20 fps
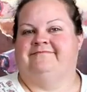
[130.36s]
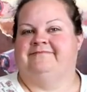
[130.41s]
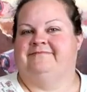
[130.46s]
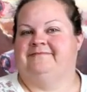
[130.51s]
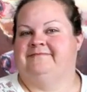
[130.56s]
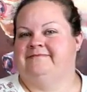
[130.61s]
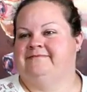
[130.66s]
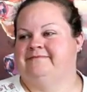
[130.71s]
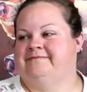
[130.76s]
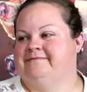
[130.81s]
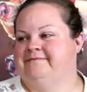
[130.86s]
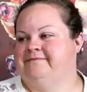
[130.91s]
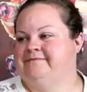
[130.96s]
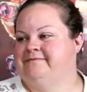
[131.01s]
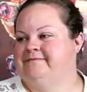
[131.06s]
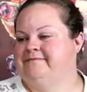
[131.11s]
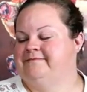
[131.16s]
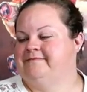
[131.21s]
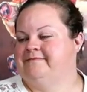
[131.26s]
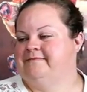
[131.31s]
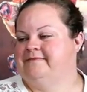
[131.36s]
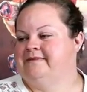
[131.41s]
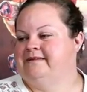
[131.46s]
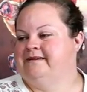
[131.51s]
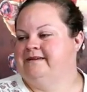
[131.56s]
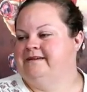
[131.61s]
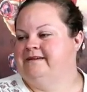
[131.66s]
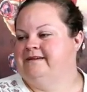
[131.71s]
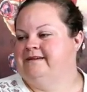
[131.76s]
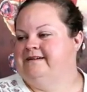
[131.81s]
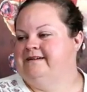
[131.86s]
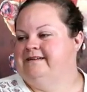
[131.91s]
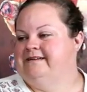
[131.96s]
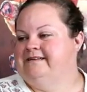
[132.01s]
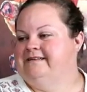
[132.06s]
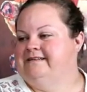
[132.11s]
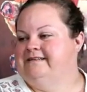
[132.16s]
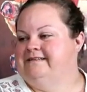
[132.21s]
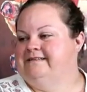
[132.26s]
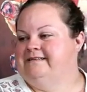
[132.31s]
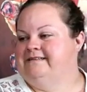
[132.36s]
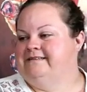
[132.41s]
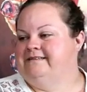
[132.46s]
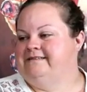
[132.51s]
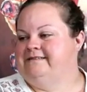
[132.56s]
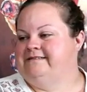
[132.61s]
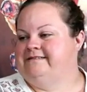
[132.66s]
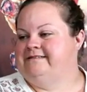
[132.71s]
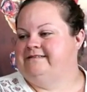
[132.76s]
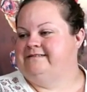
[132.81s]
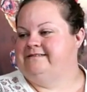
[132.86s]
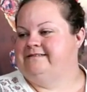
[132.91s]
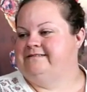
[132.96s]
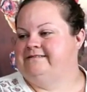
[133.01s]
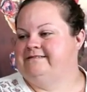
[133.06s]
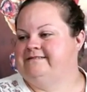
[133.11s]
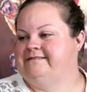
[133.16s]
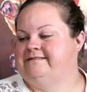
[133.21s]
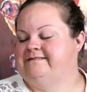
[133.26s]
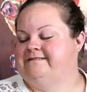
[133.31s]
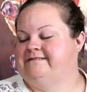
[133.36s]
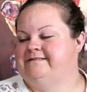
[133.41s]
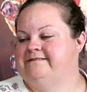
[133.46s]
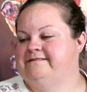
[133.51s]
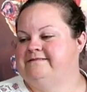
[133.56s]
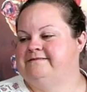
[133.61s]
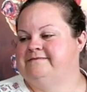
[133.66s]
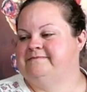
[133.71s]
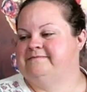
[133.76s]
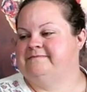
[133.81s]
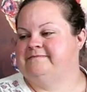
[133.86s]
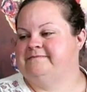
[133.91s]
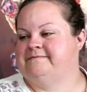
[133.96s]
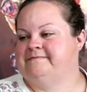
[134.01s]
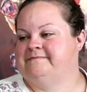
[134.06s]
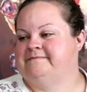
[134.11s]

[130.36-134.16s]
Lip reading: The person shown says nothing.